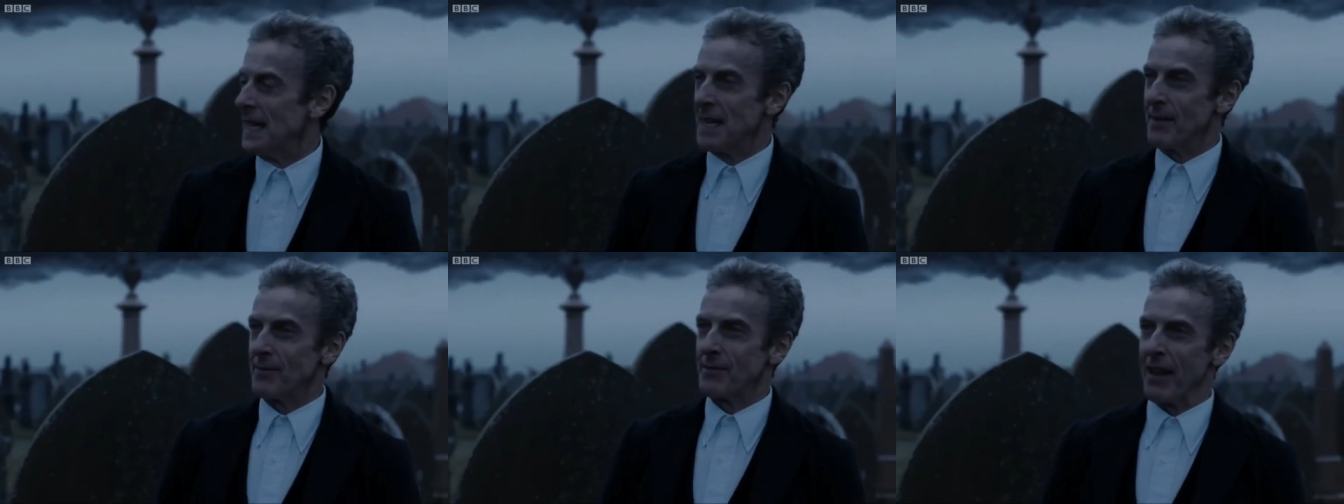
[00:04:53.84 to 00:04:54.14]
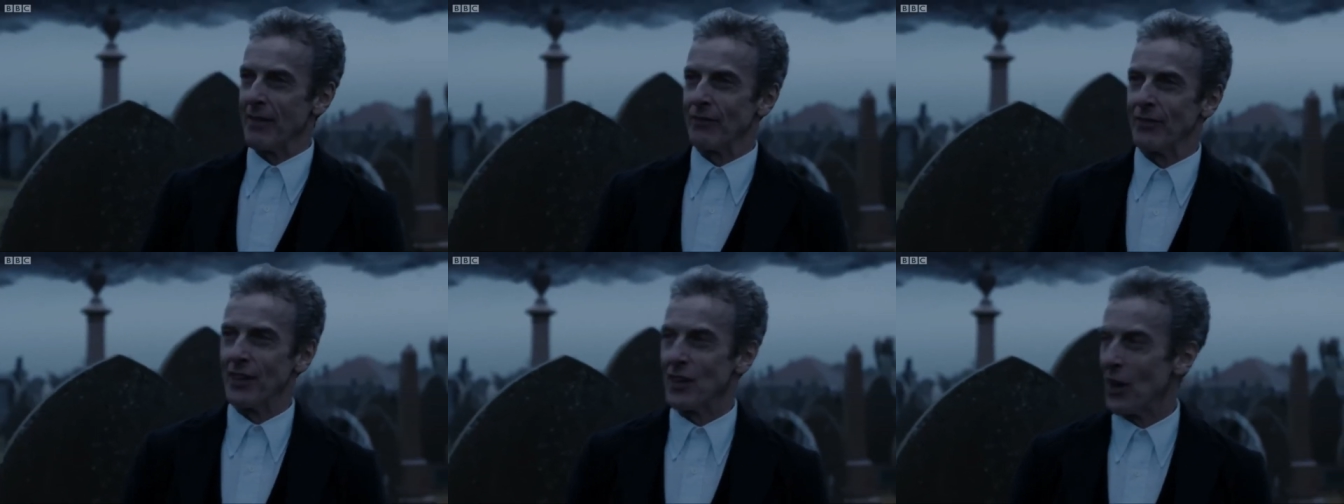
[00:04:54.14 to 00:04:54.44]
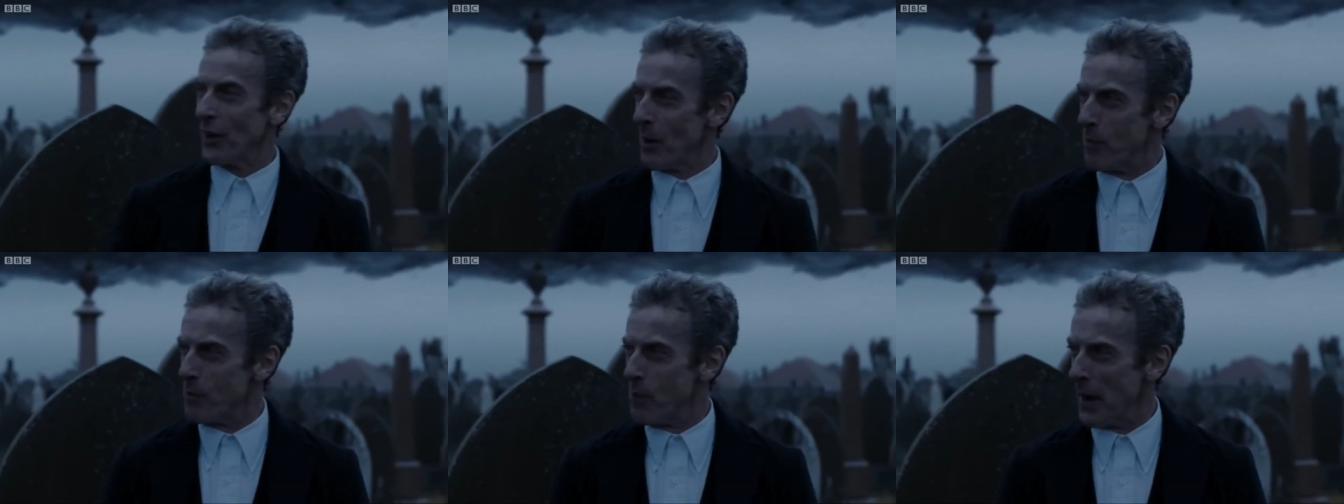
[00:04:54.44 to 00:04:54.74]
if people don't
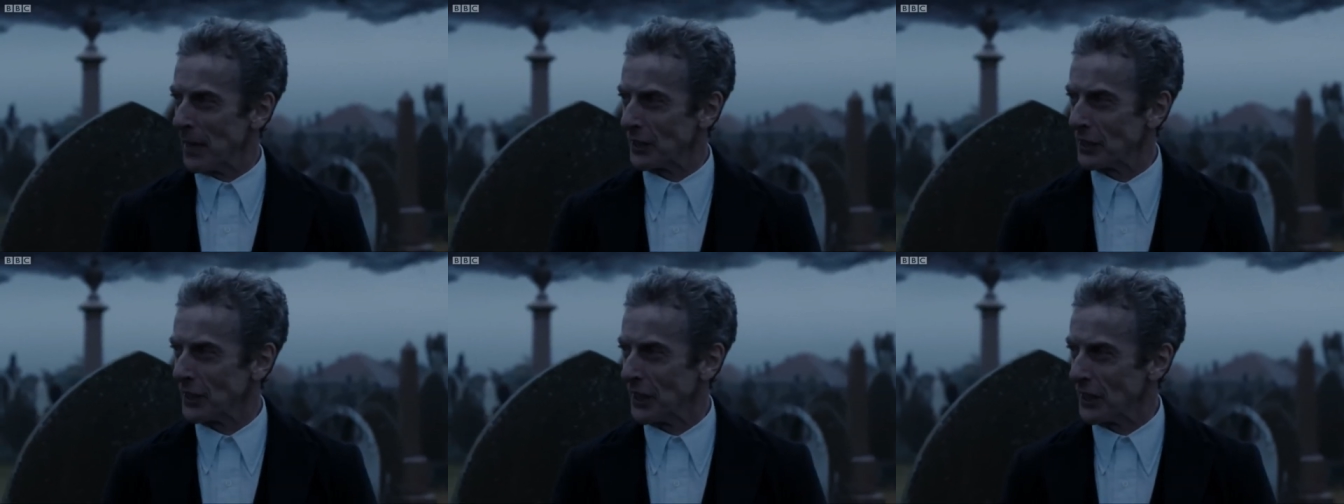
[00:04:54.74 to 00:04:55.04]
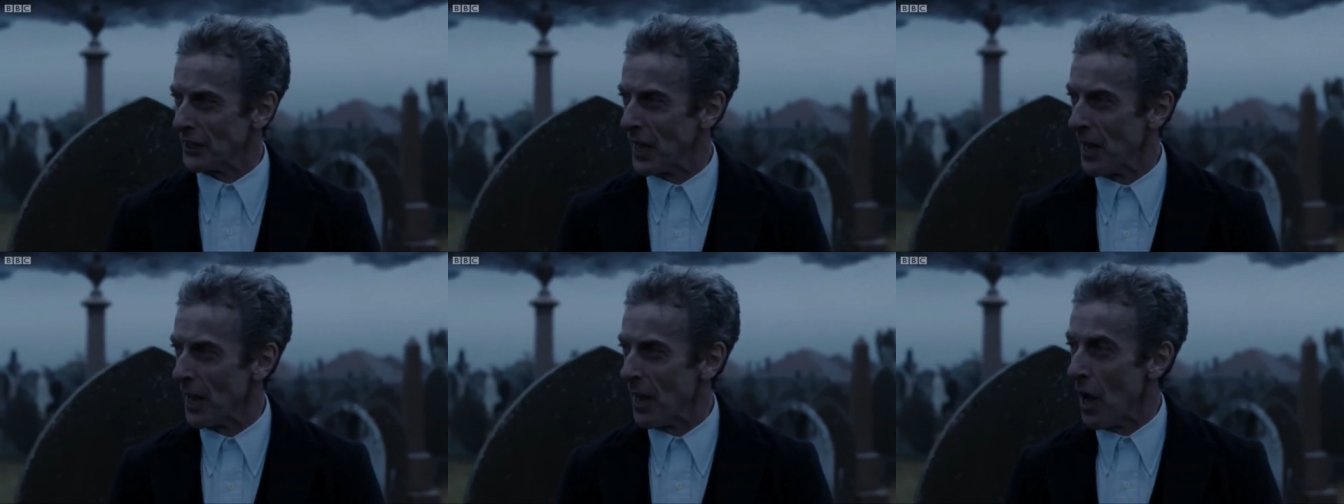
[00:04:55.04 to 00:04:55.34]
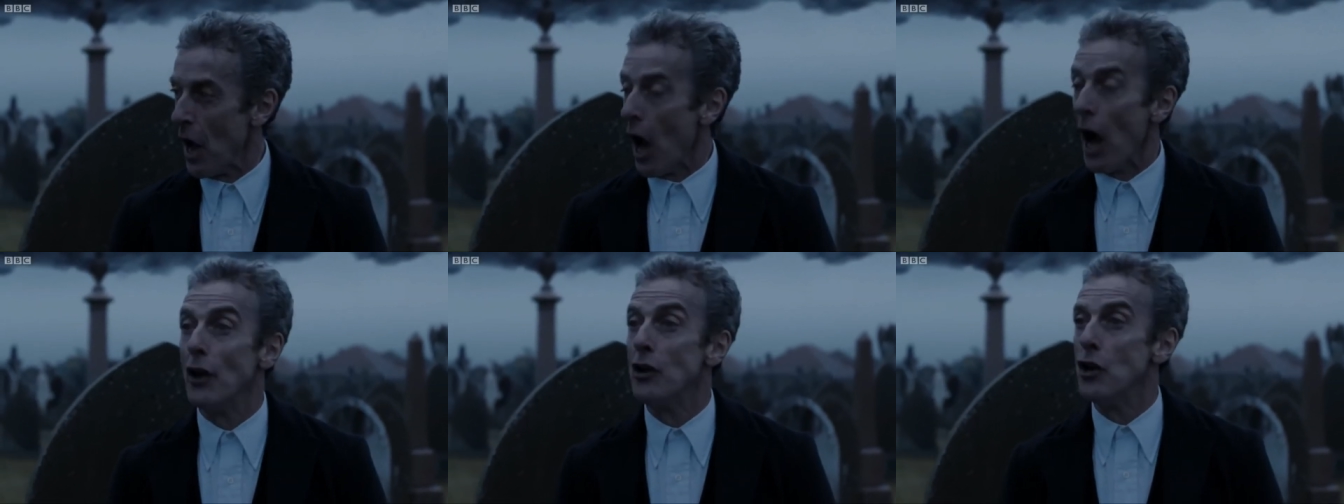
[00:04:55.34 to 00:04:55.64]
see him as a good man,
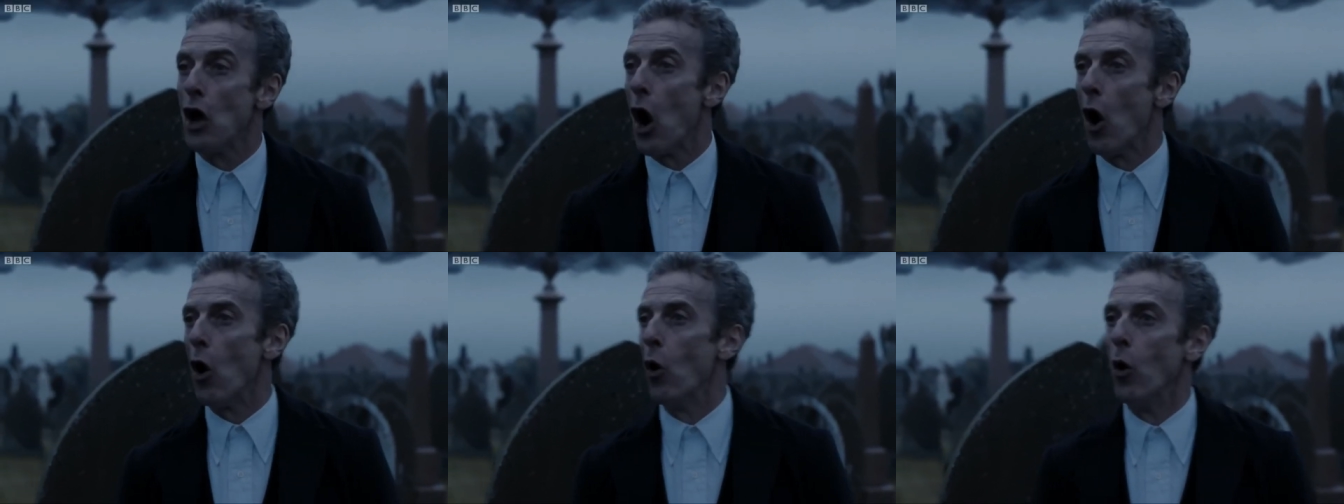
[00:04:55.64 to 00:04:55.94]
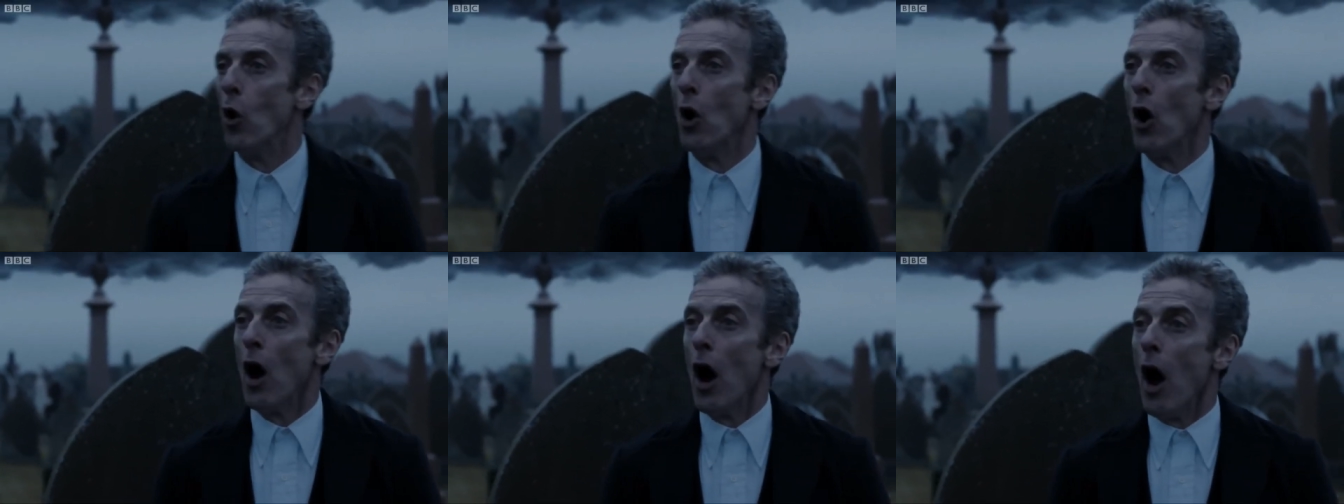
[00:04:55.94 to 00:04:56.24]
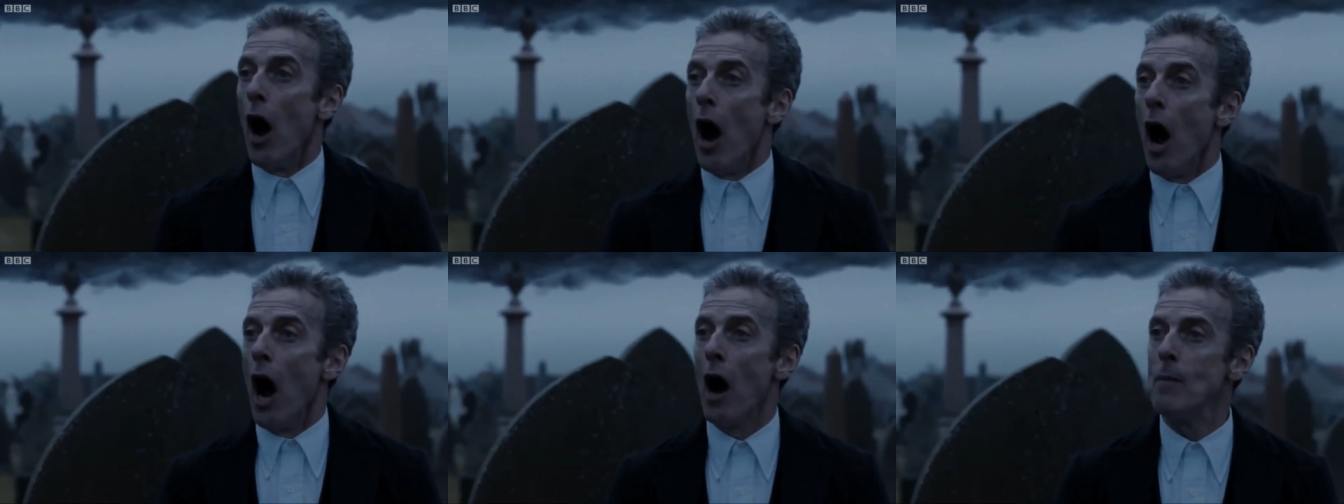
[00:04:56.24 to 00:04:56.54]
because he isn't a
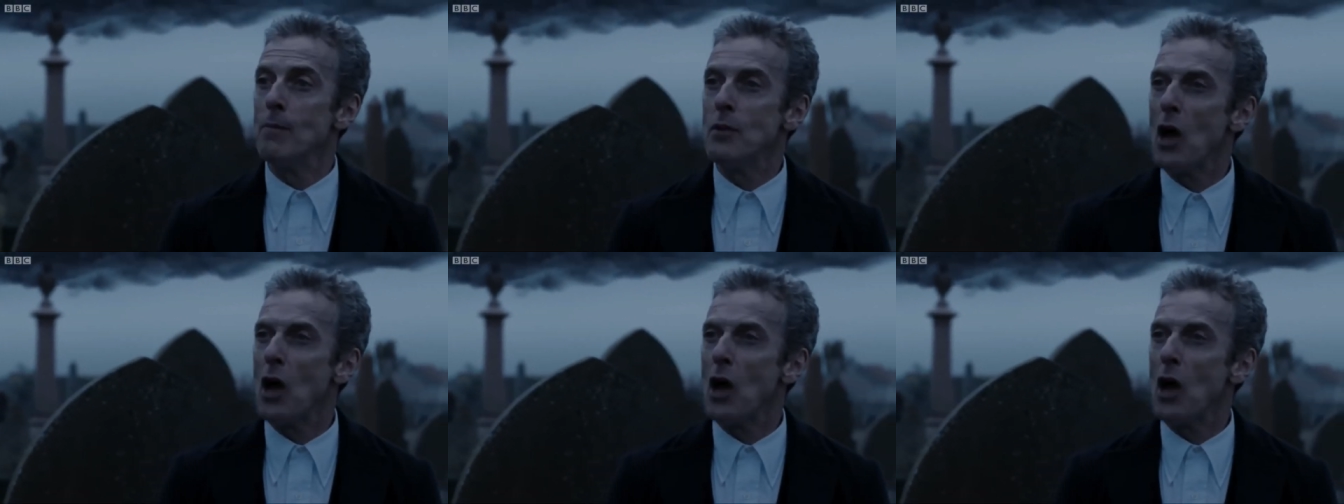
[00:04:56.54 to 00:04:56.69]
hero,